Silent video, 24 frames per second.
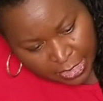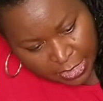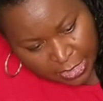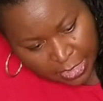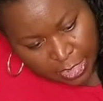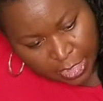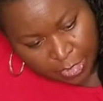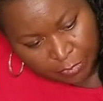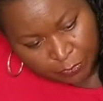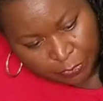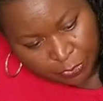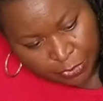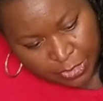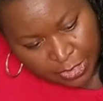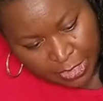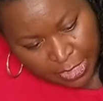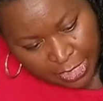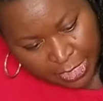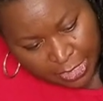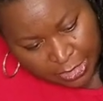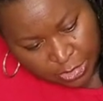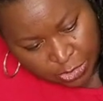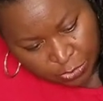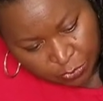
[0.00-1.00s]
covered
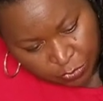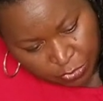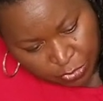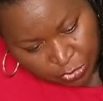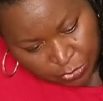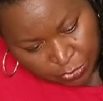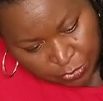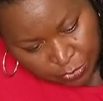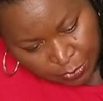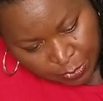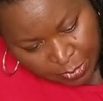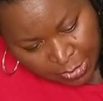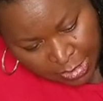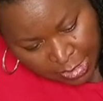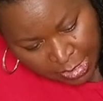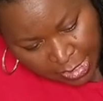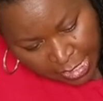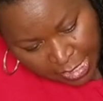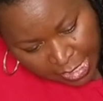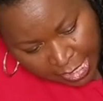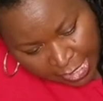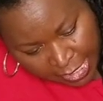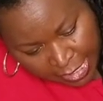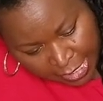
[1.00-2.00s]
casserole
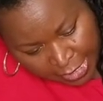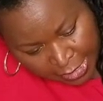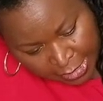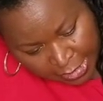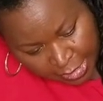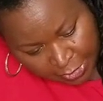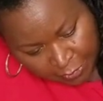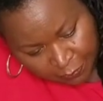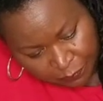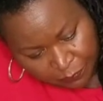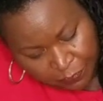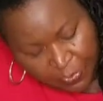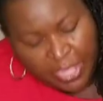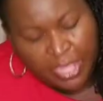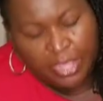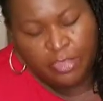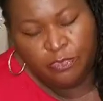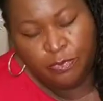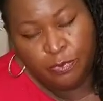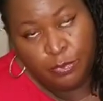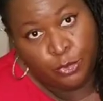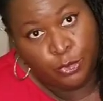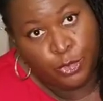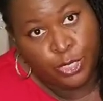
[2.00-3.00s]
and a
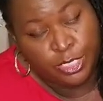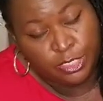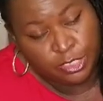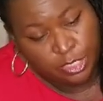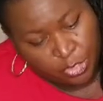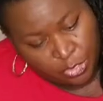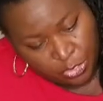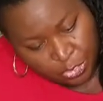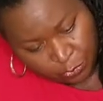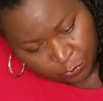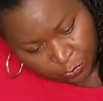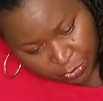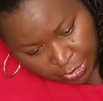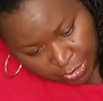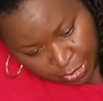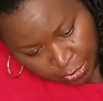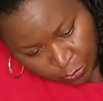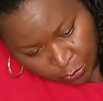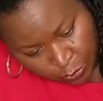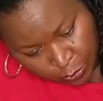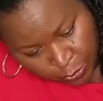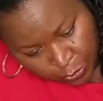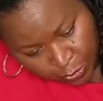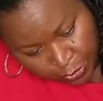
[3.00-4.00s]
5.3
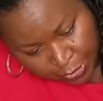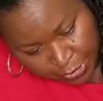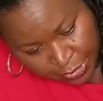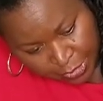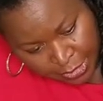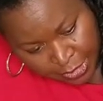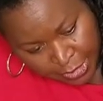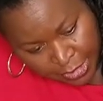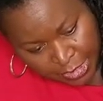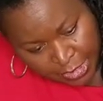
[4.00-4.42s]
quart